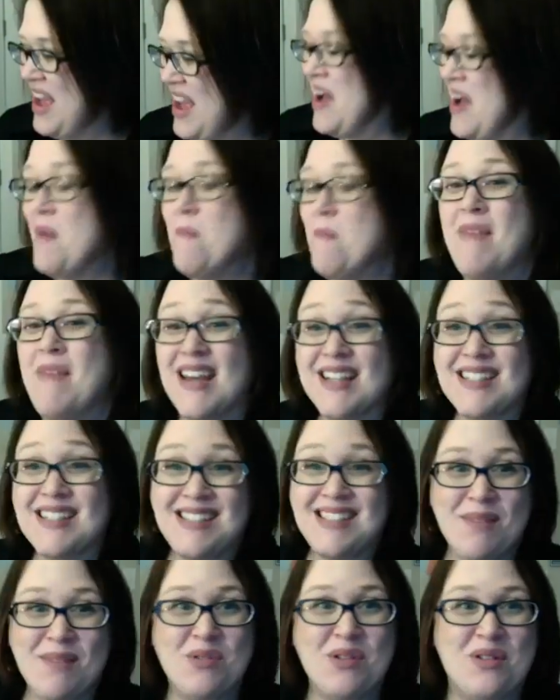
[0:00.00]
Merci
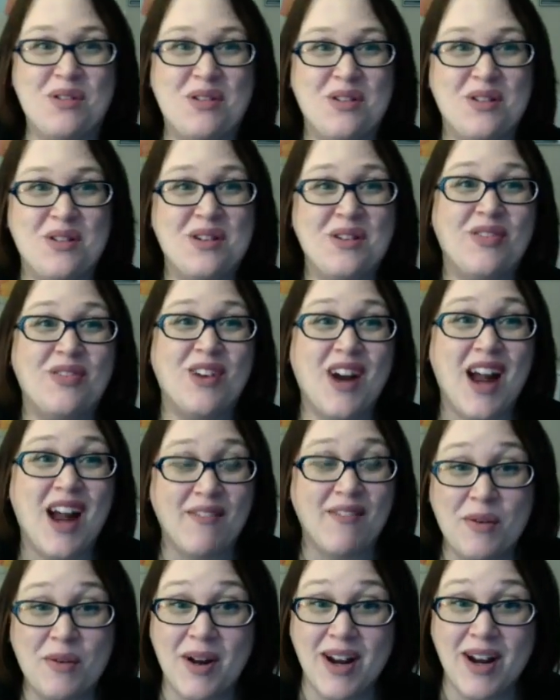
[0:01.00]
beaucoup for
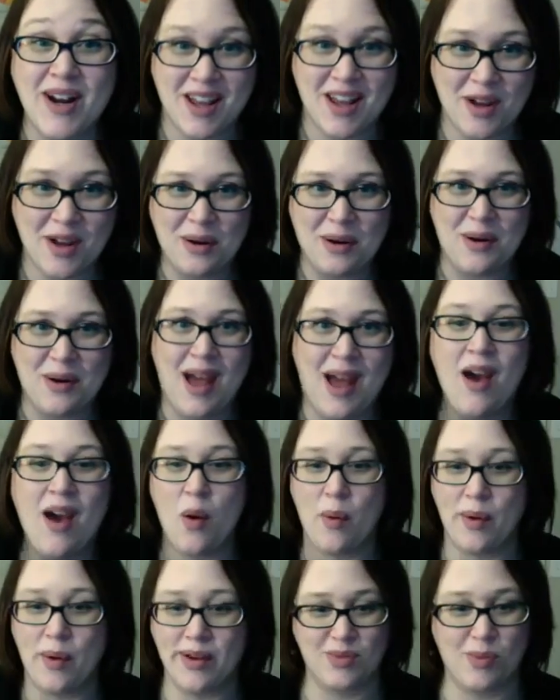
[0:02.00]
everyone who
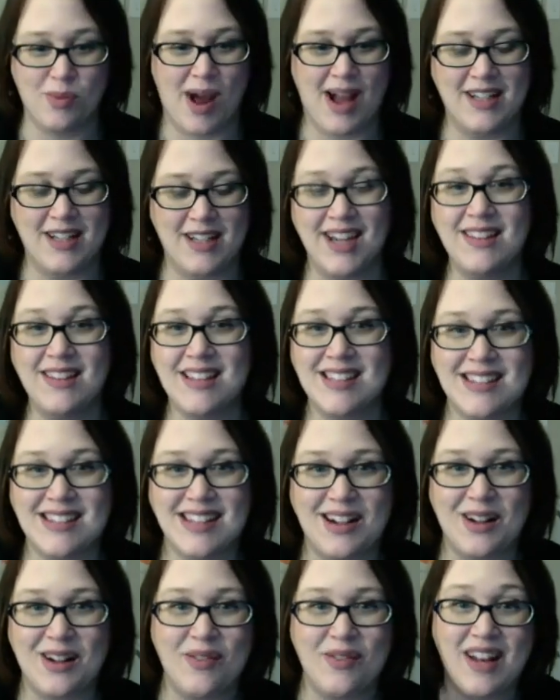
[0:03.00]
was watching this
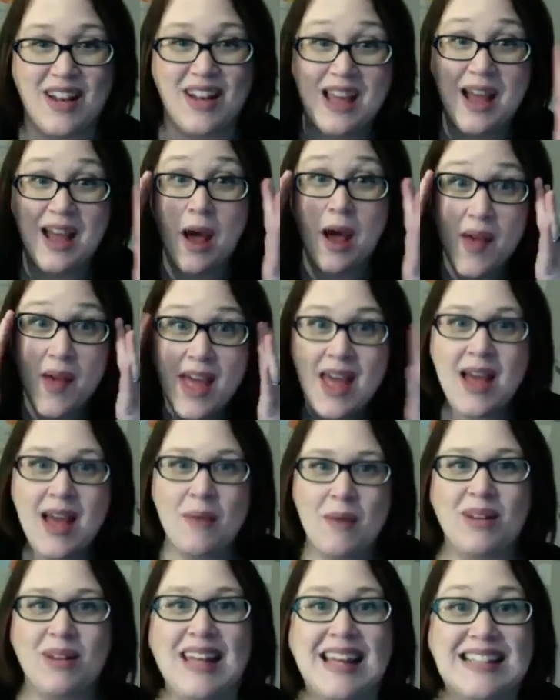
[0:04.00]
little video.
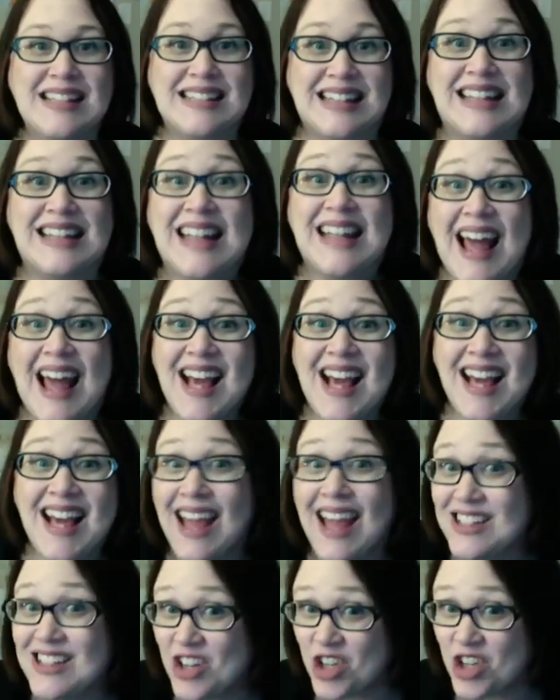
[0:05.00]
Please like
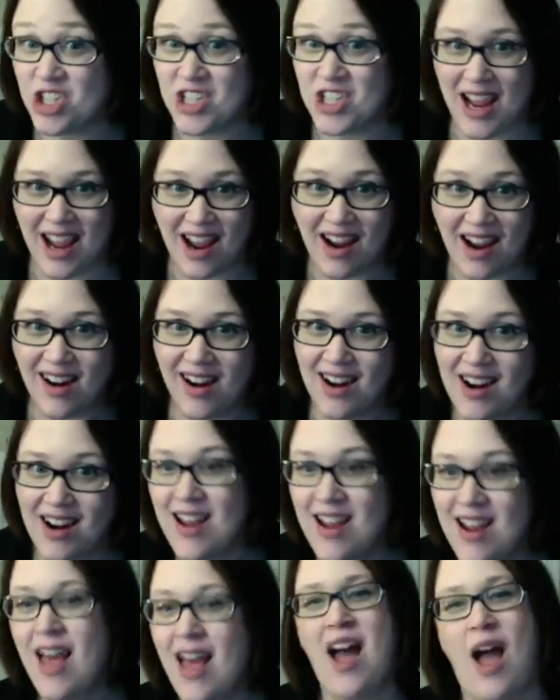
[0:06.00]
and share.
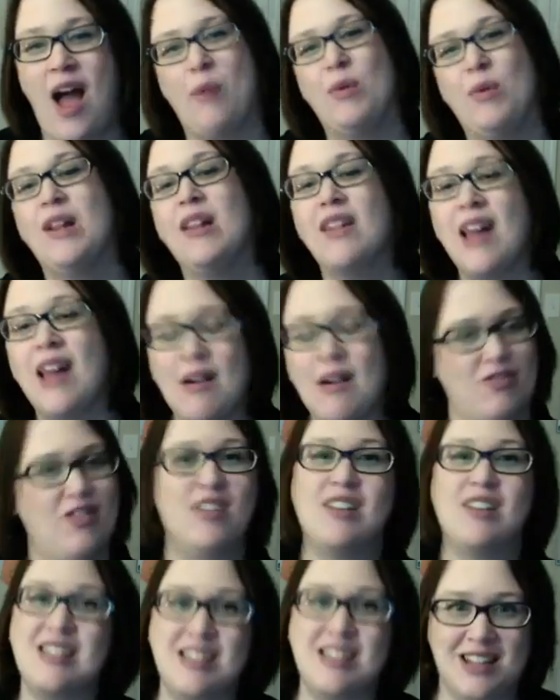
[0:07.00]
I would love for
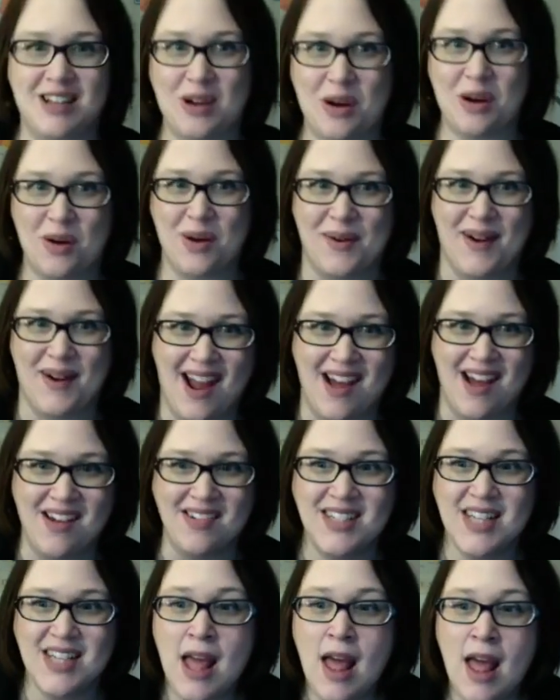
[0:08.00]
this to go around.
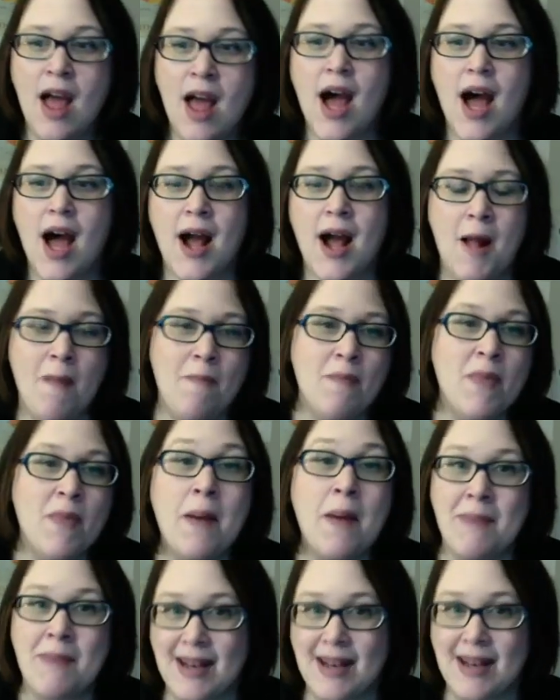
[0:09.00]

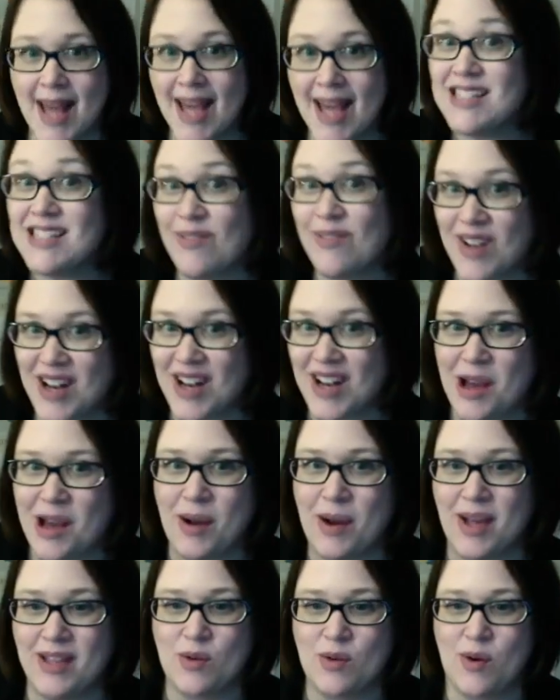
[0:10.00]
My next video
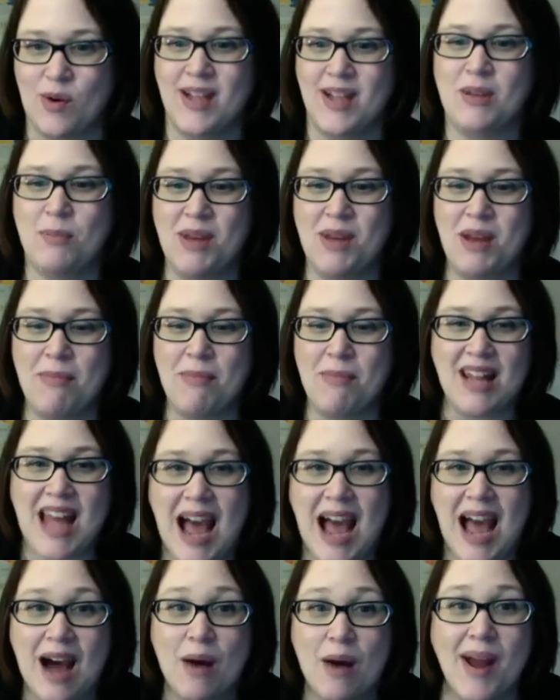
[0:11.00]
is going to be about
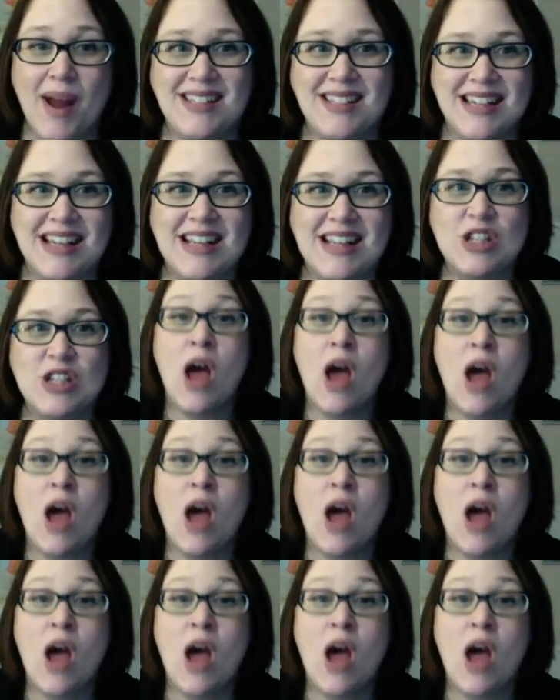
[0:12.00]
how I teach